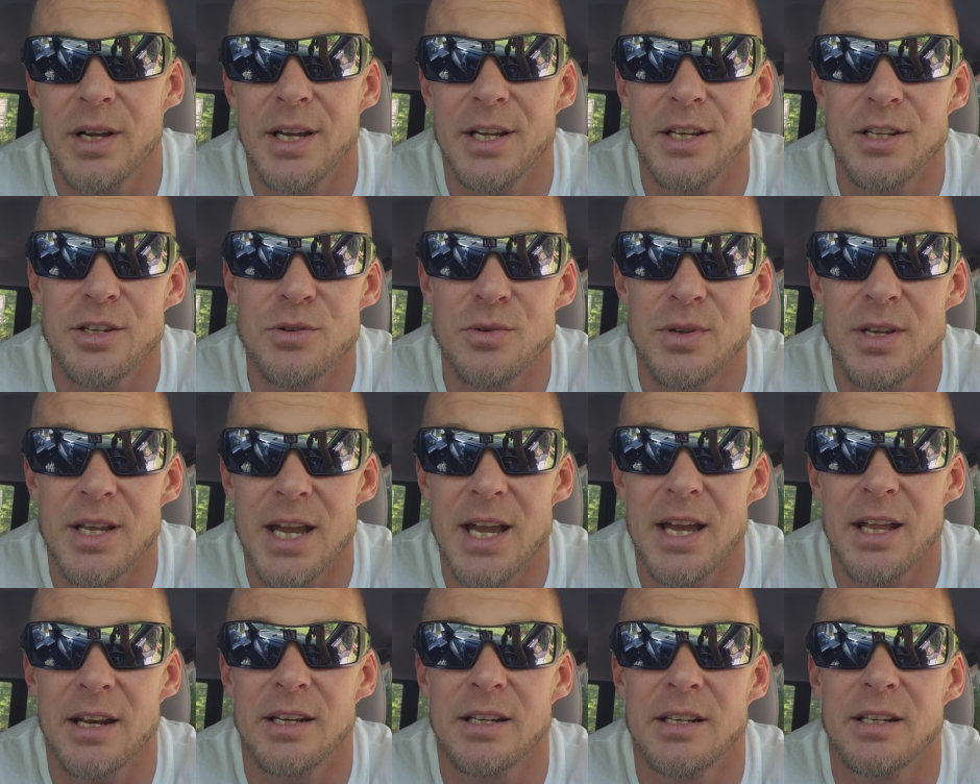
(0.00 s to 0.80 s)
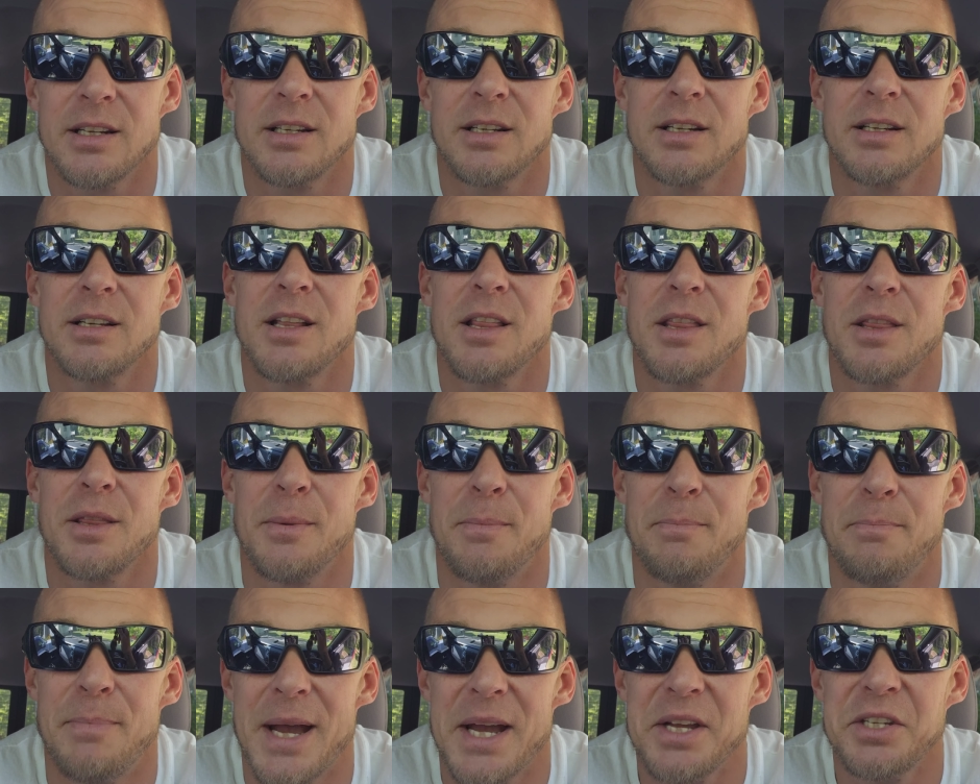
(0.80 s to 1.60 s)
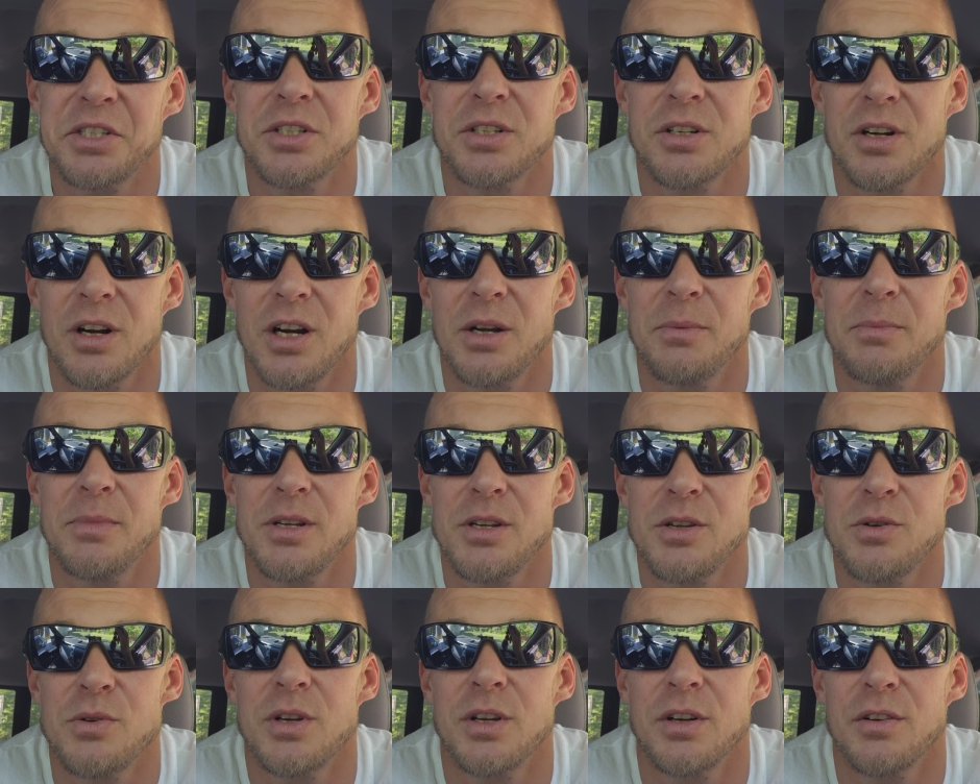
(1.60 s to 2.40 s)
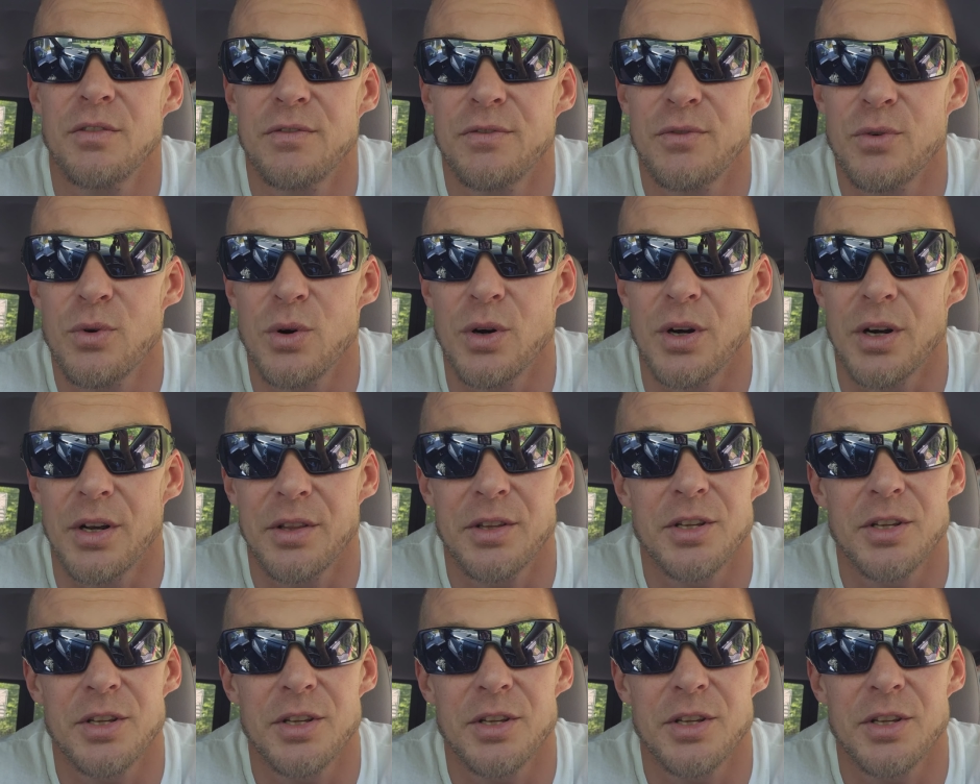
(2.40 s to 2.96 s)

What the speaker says: and you get the best Garmin you can afford.